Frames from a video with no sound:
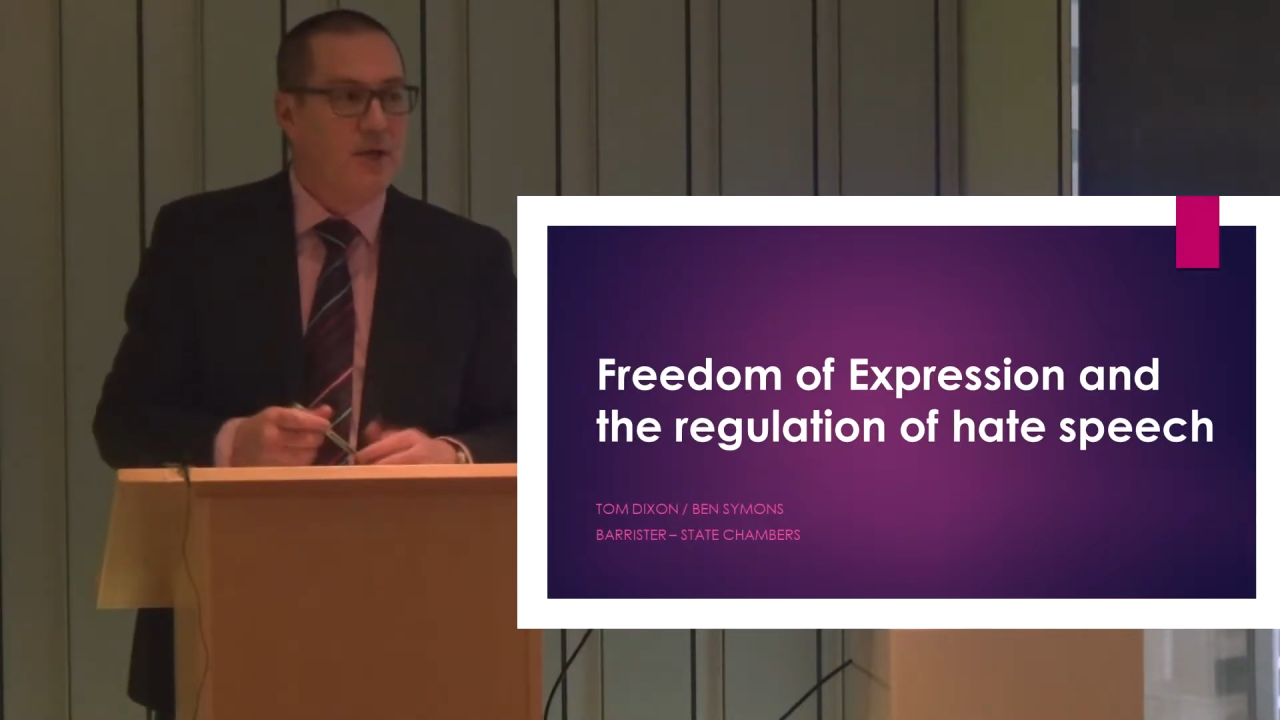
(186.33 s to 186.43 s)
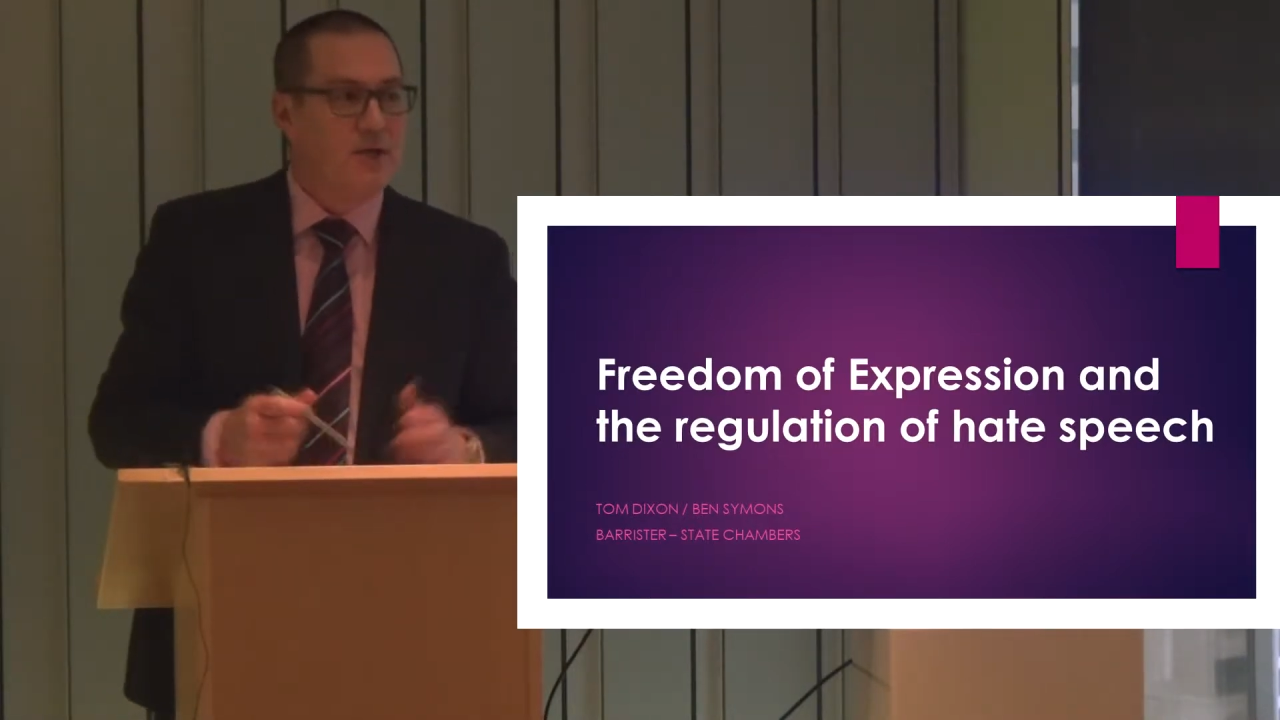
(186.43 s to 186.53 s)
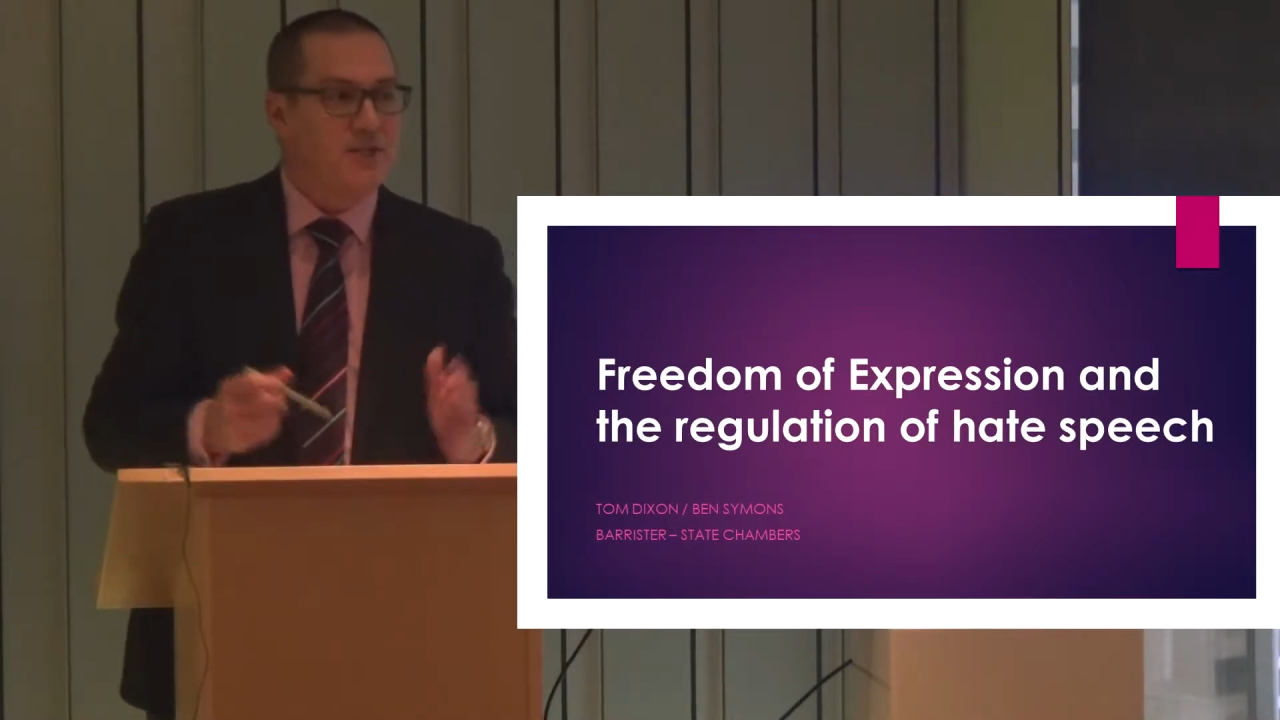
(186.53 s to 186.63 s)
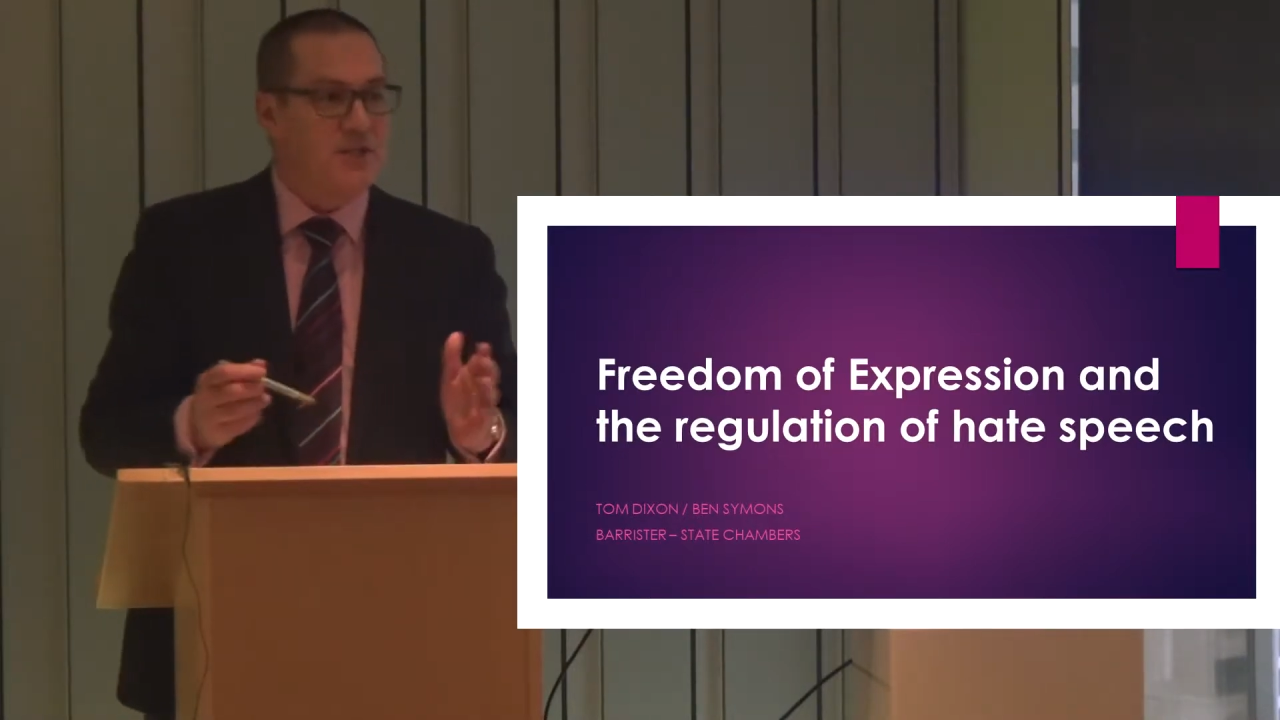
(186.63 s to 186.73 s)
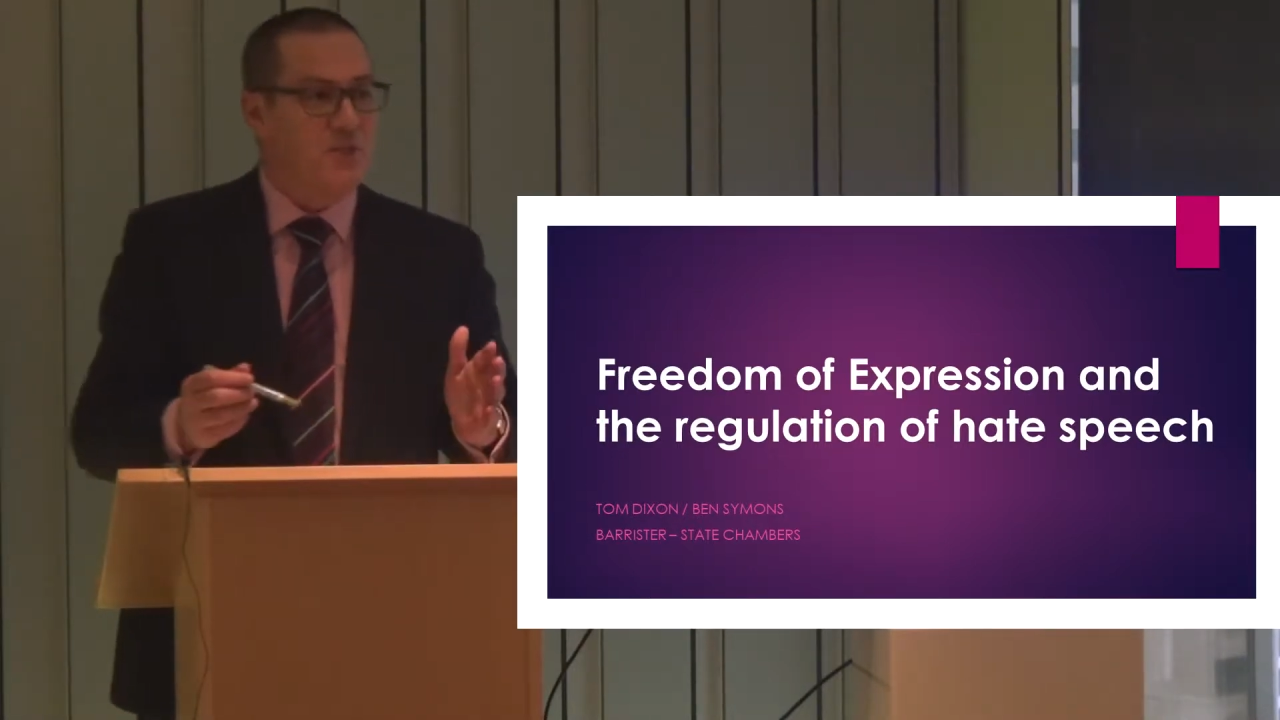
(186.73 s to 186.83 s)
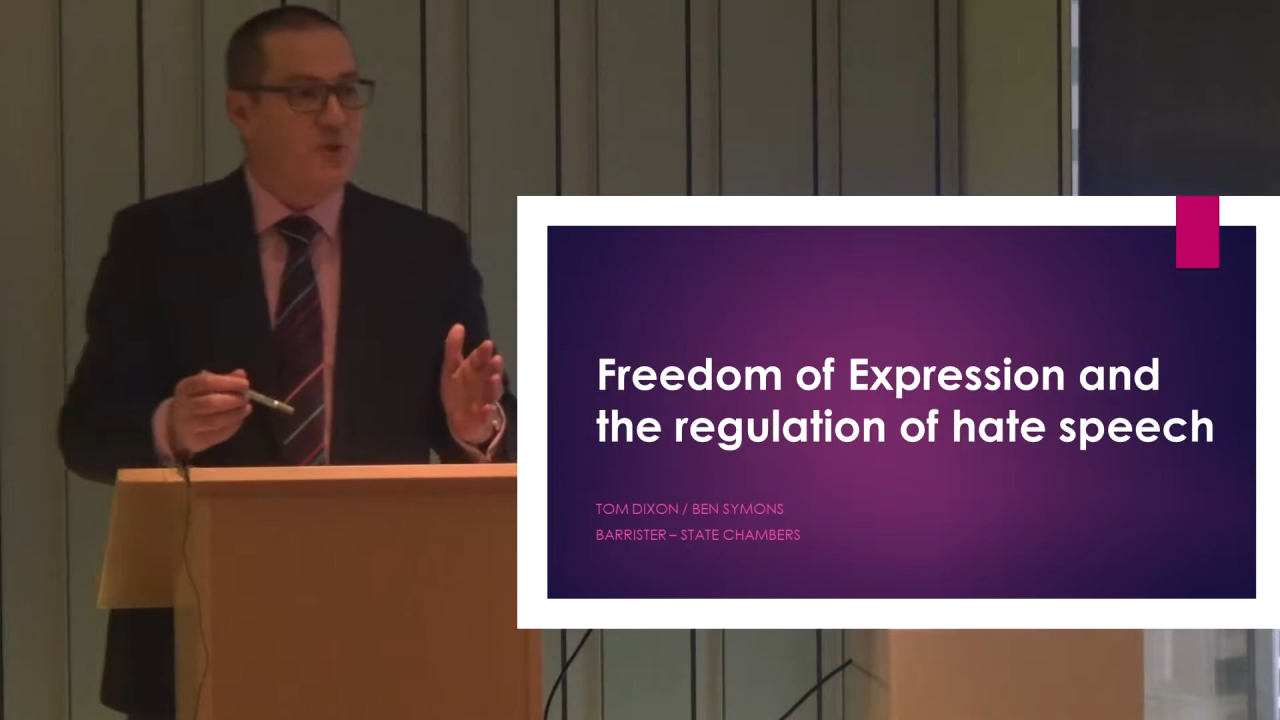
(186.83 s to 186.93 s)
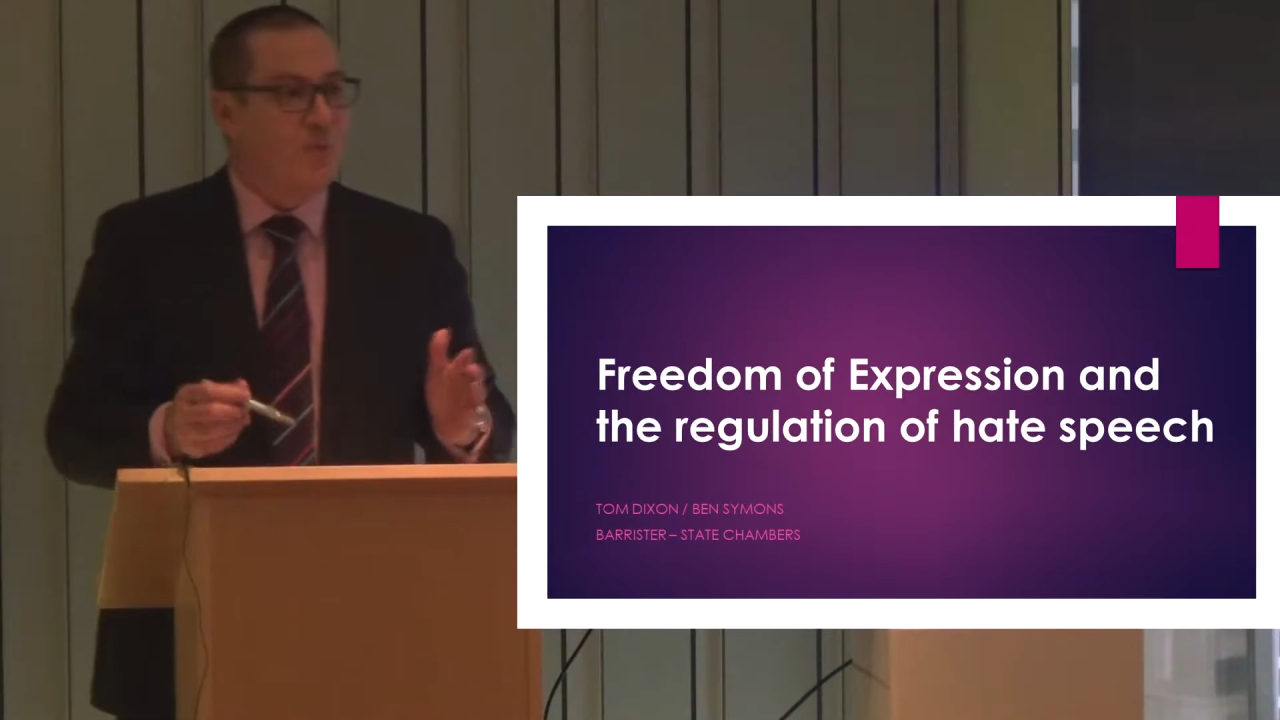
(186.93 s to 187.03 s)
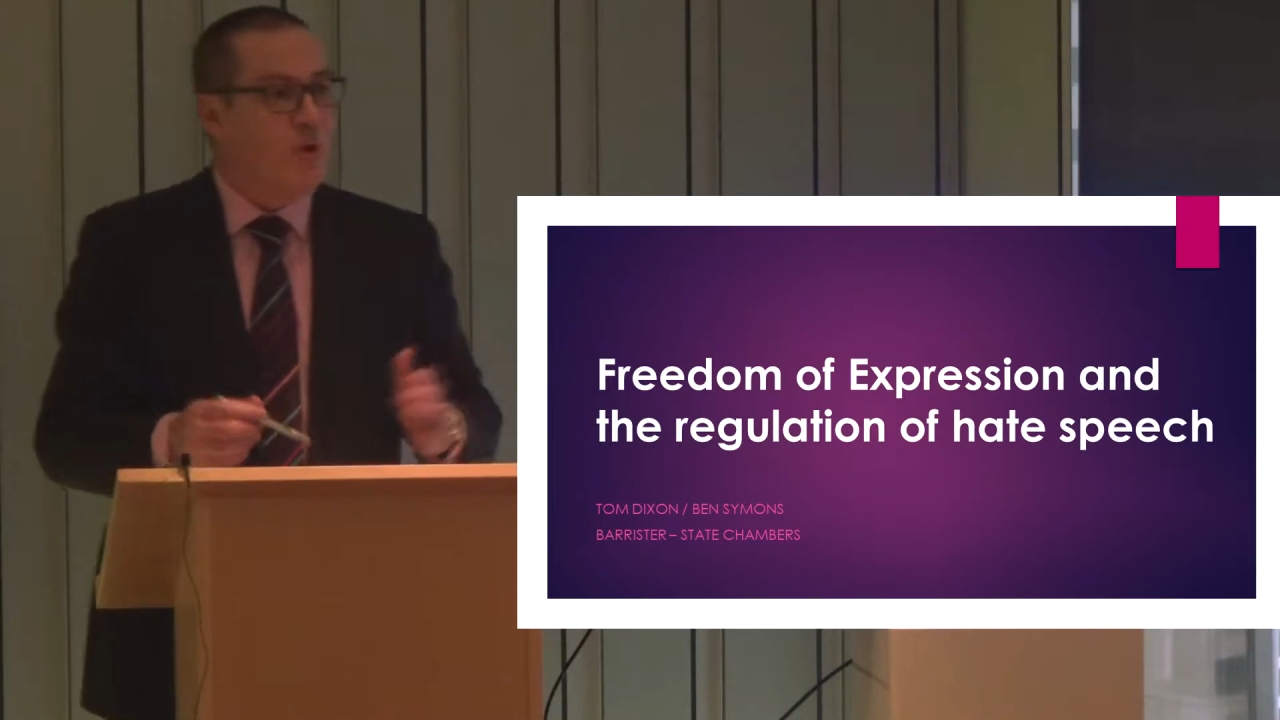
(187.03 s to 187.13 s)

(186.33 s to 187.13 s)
said to be the